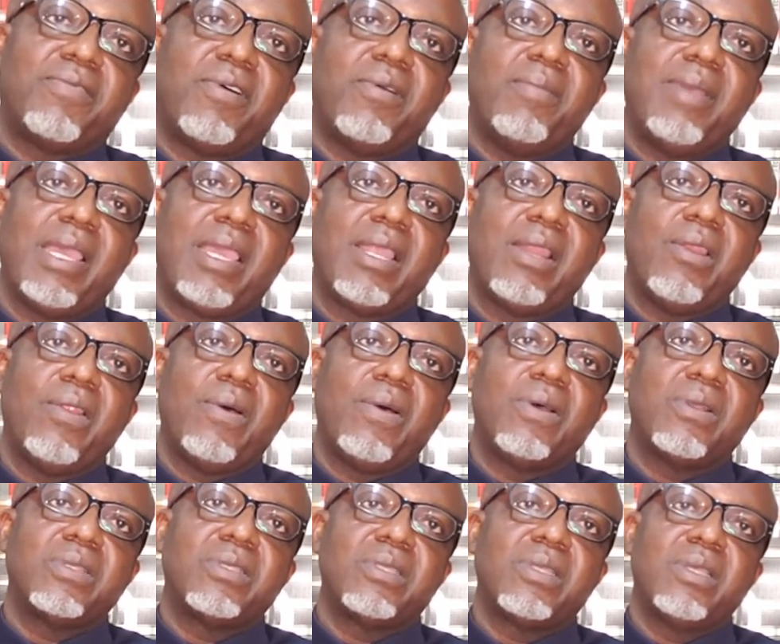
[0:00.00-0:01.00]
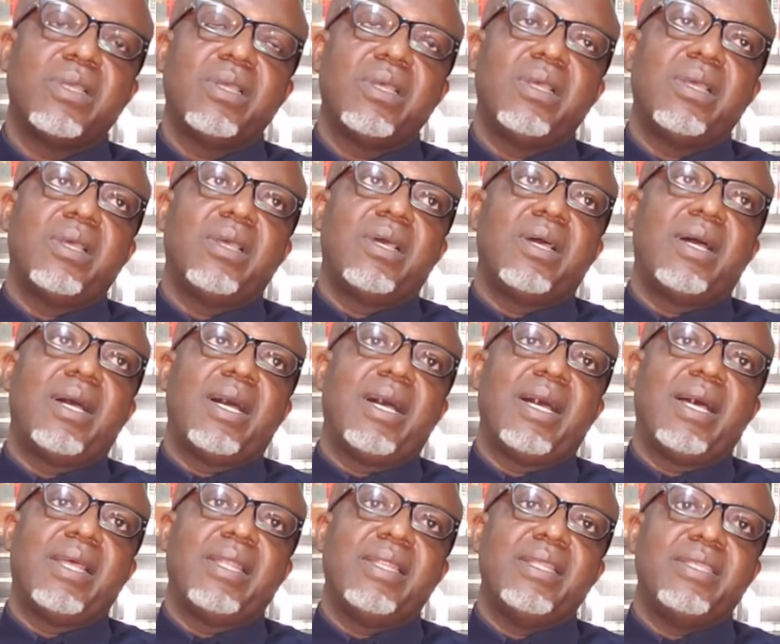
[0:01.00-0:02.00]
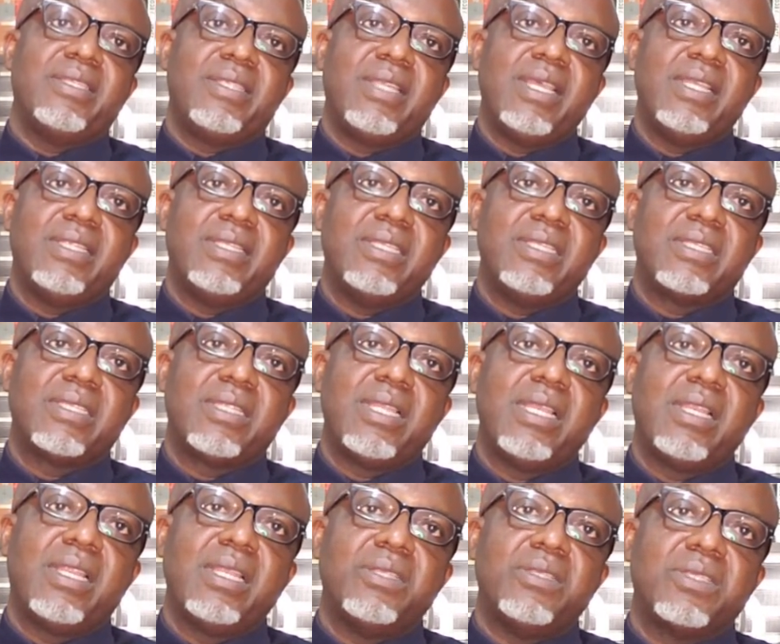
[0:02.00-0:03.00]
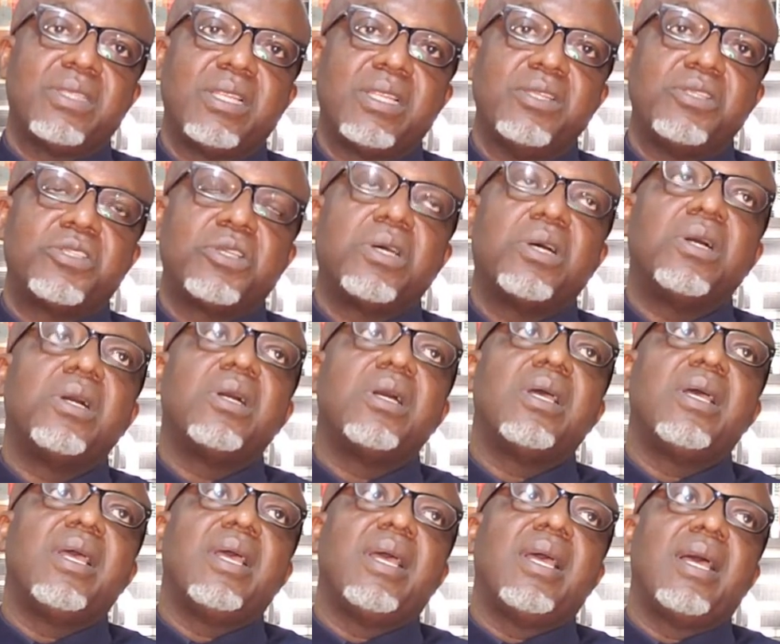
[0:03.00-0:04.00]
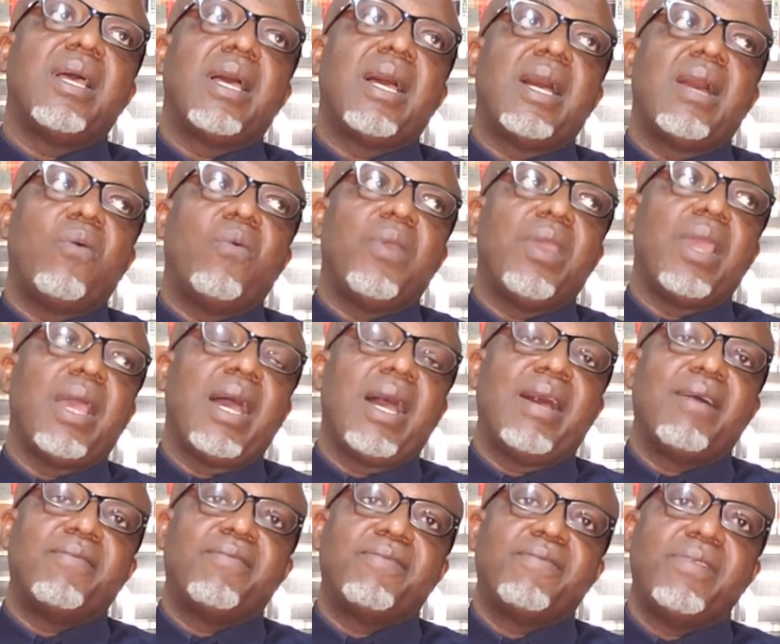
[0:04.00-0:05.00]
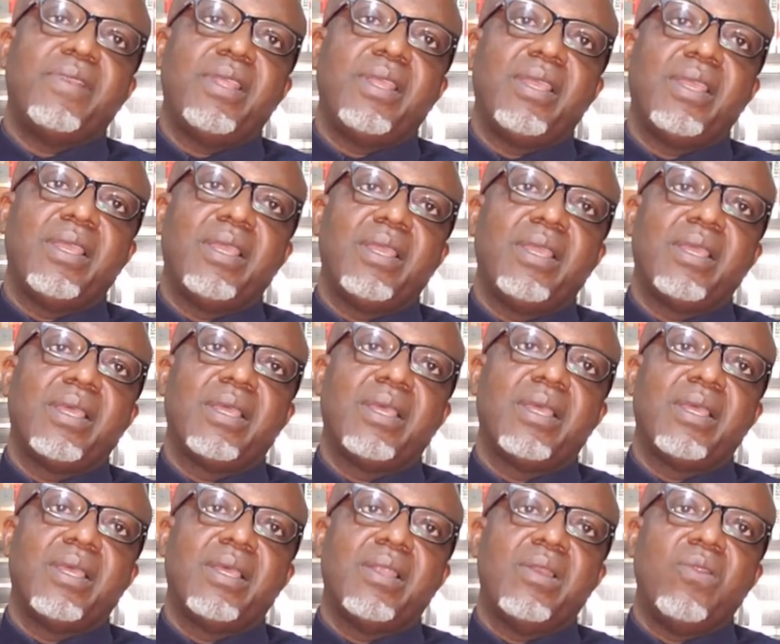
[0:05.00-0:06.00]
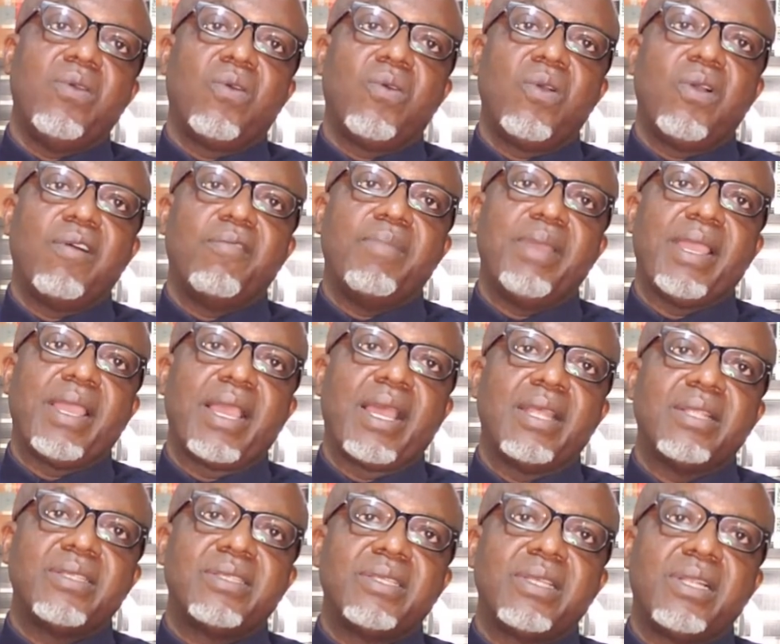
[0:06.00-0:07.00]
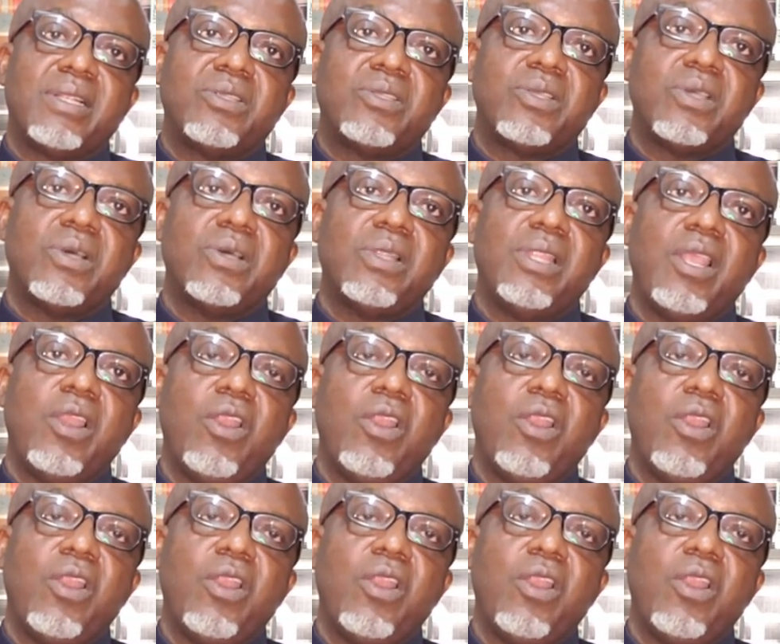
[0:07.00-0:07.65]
for making laws. The state is state legislature, and we have the local government council. So the